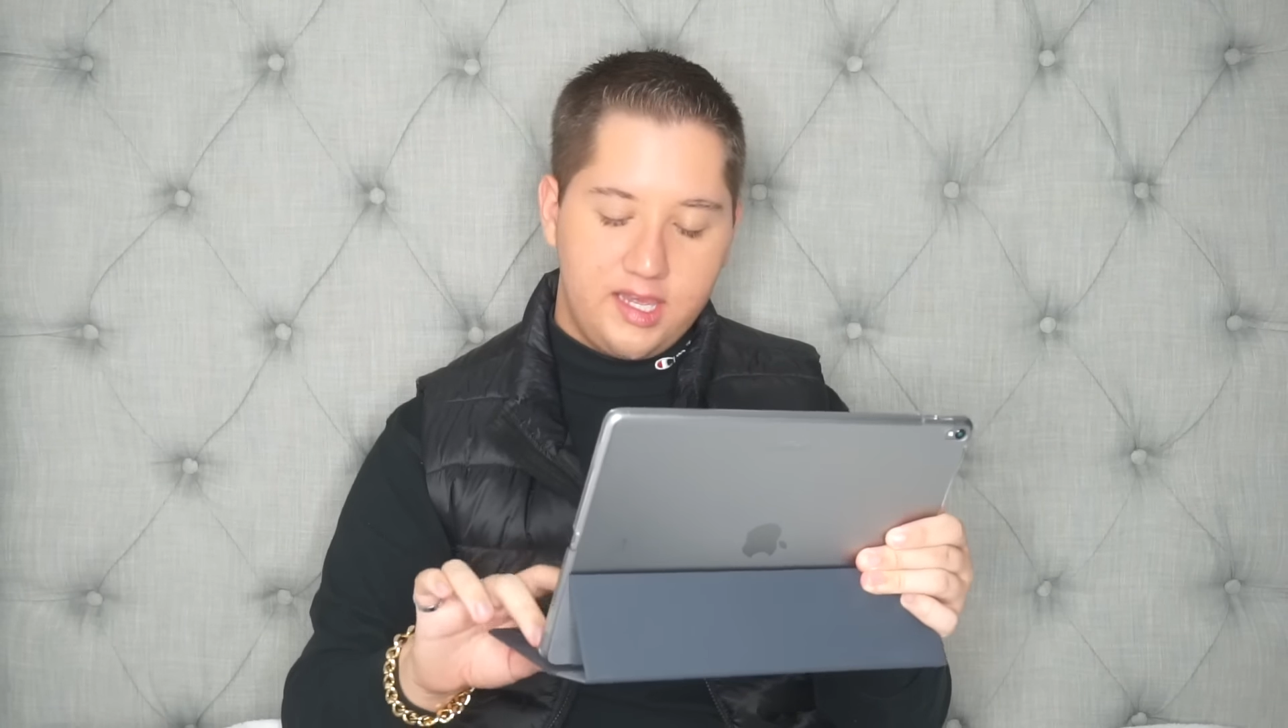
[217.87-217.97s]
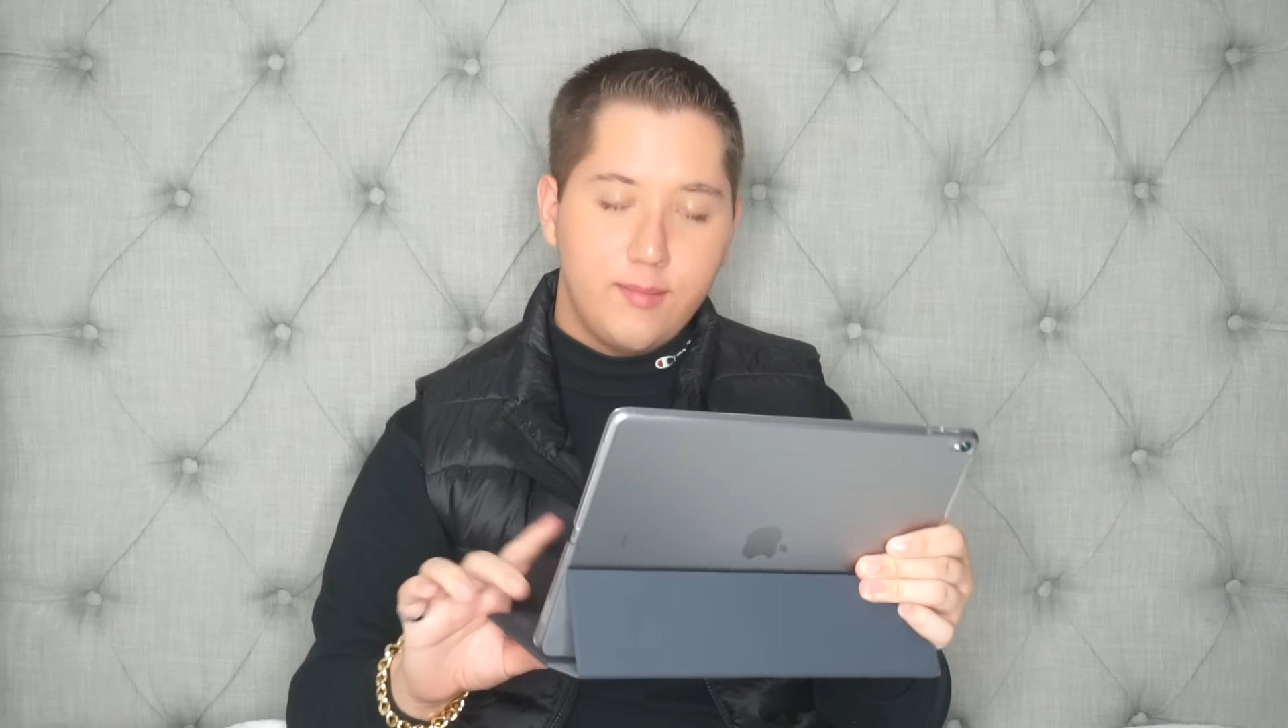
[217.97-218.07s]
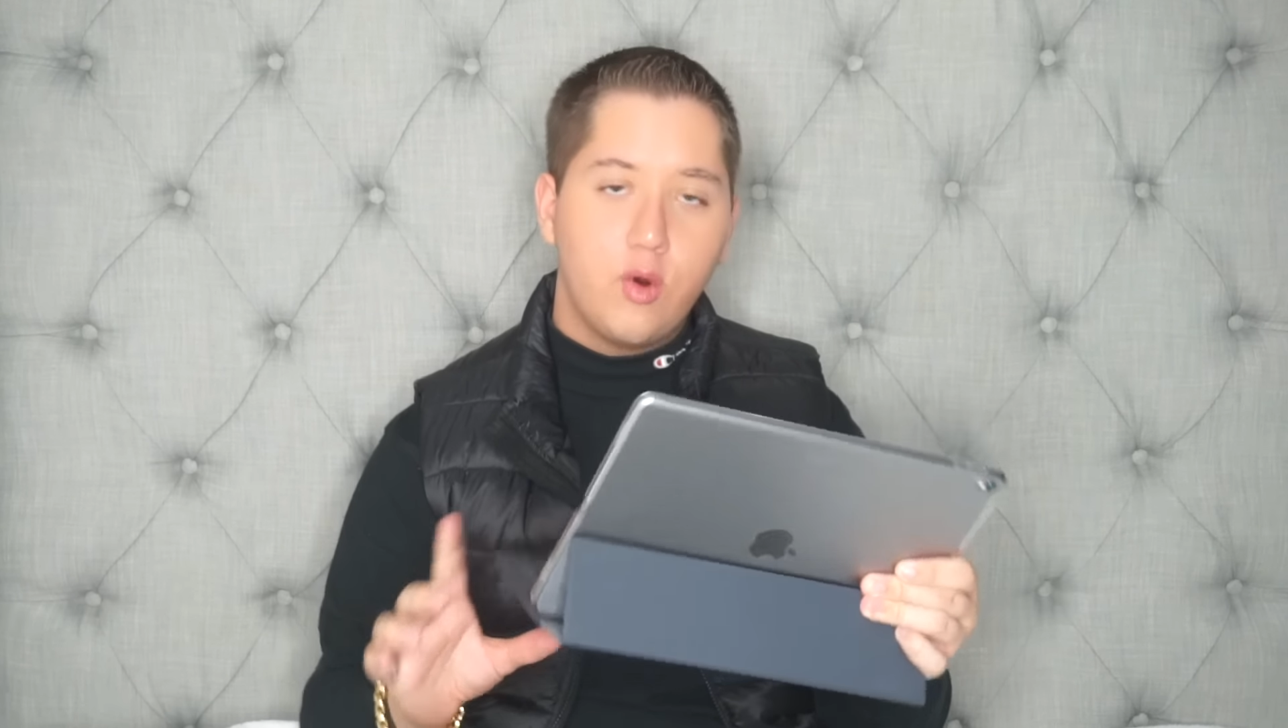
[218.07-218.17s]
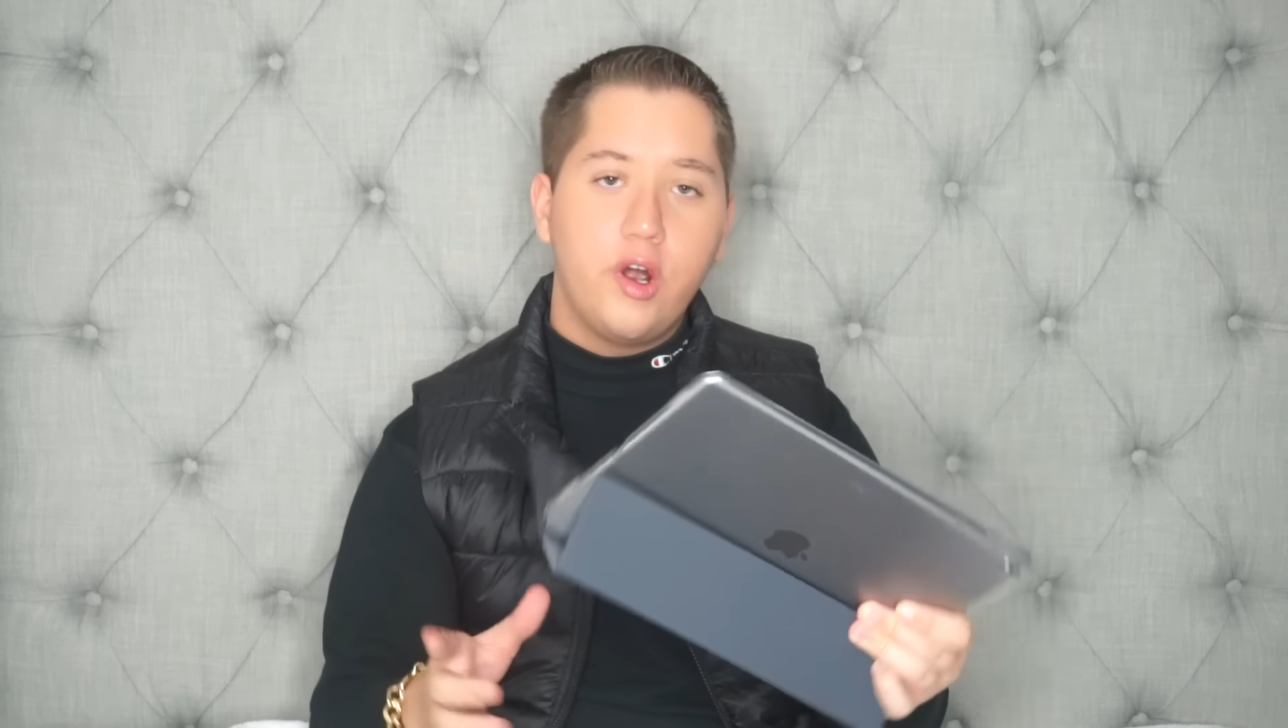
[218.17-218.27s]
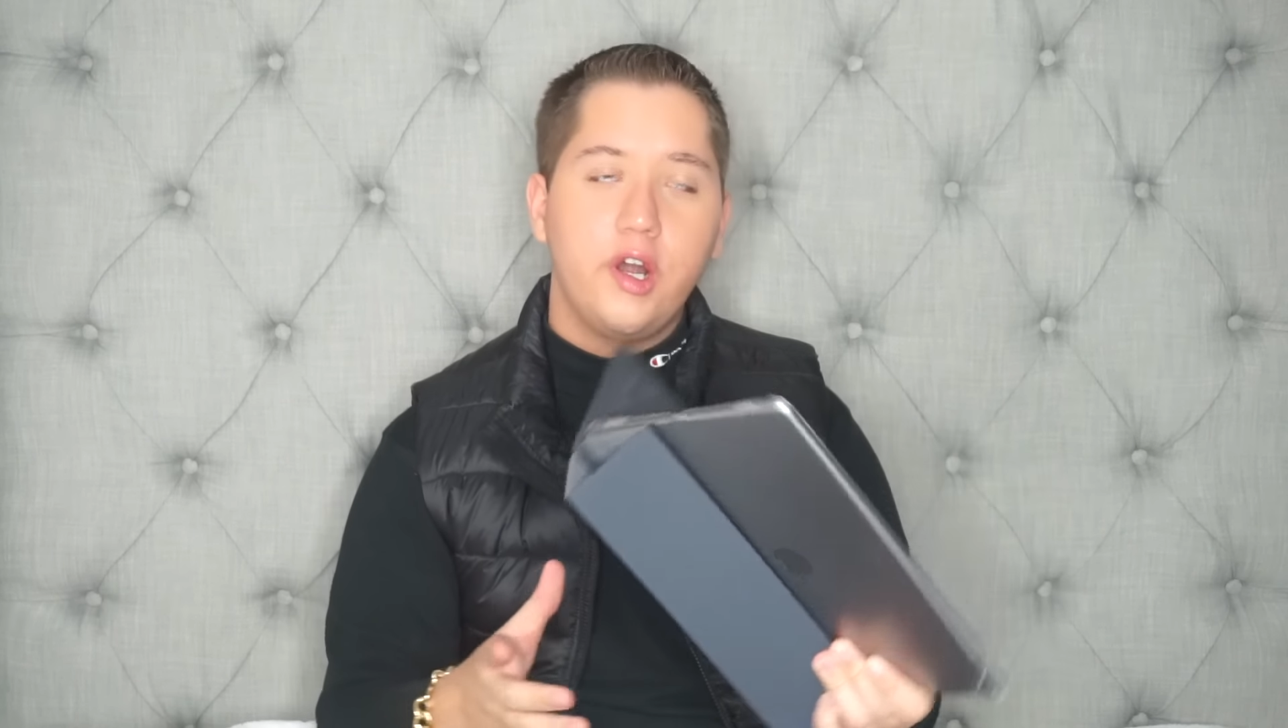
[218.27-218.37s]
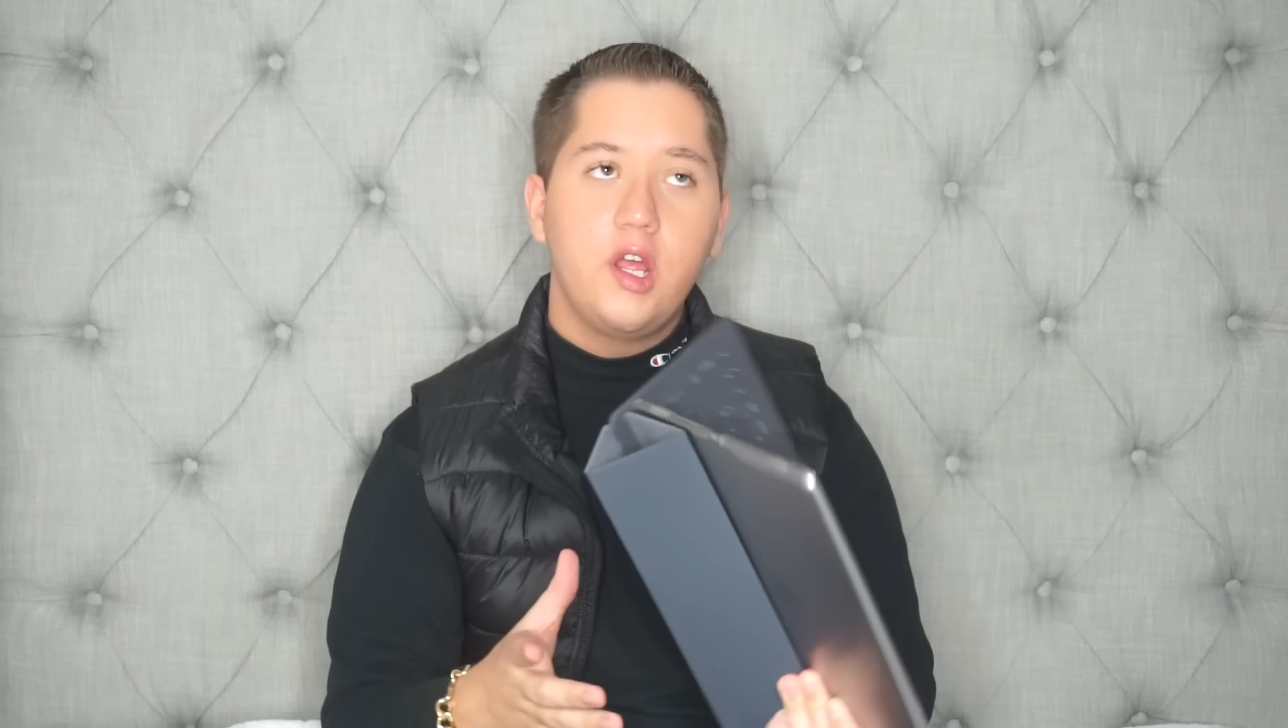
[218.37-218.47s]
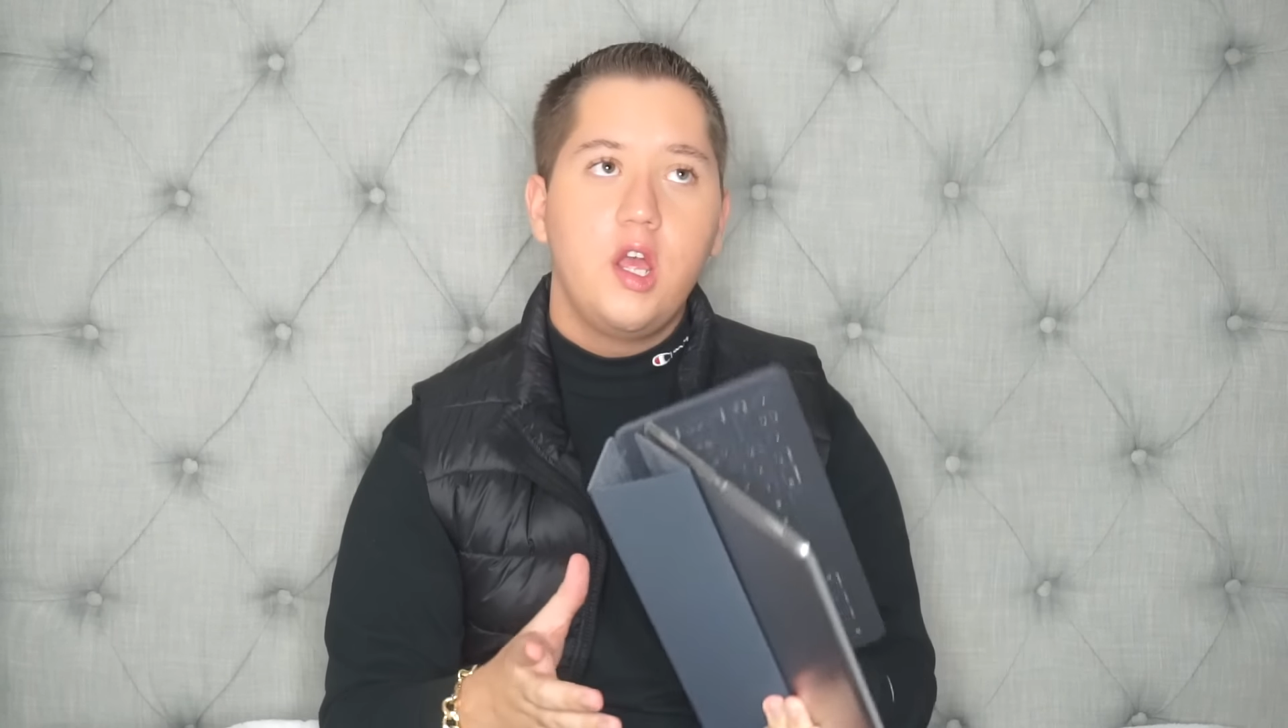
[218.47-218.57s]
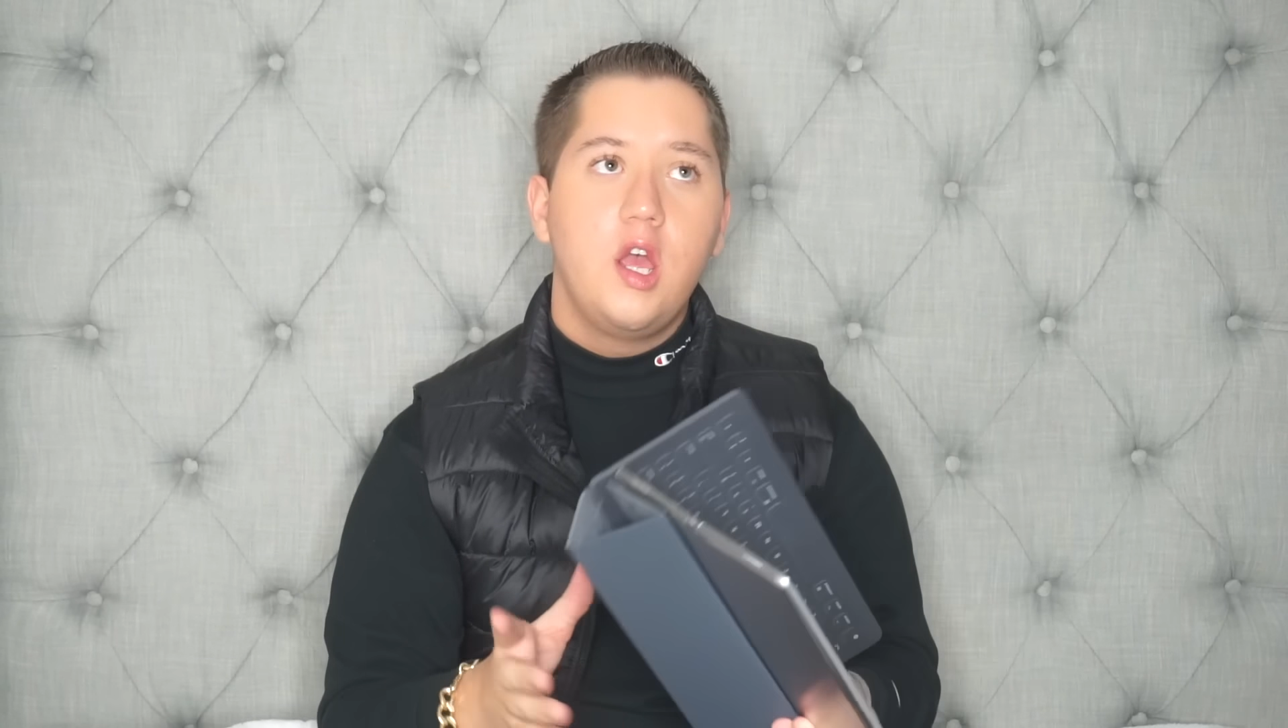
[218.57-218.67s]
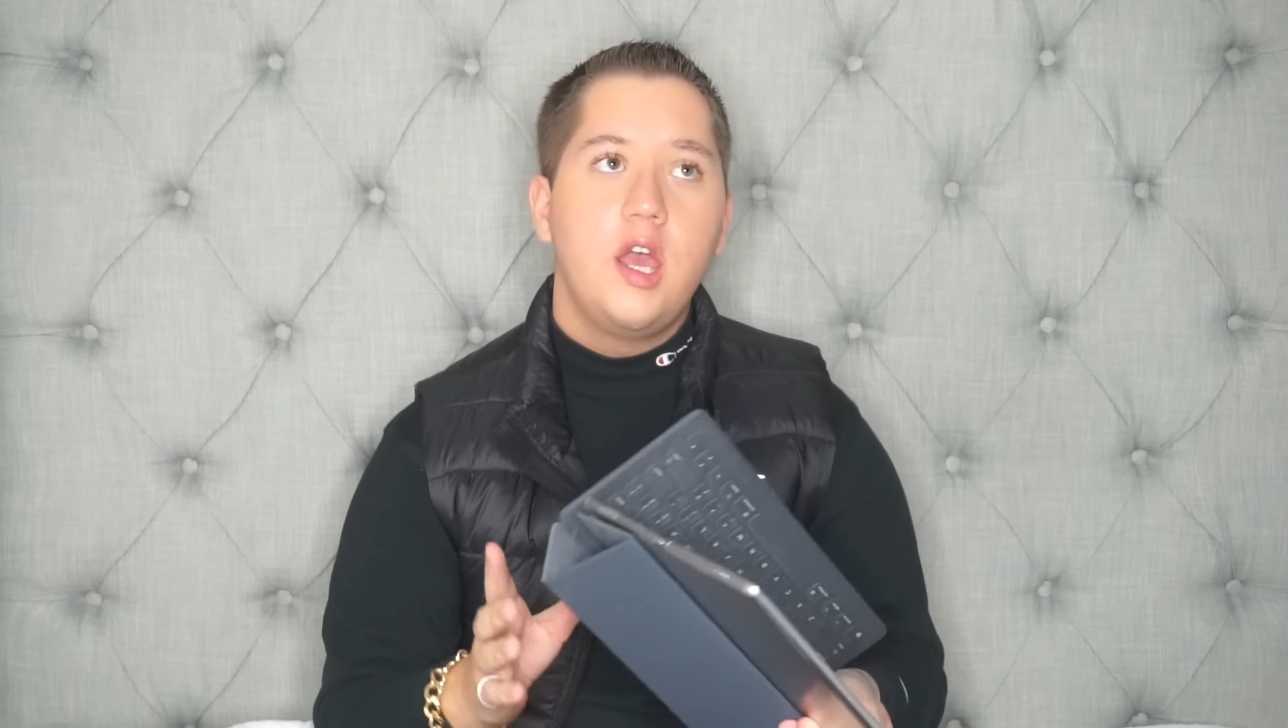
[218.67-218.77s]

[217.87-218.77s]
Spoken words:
keyboard.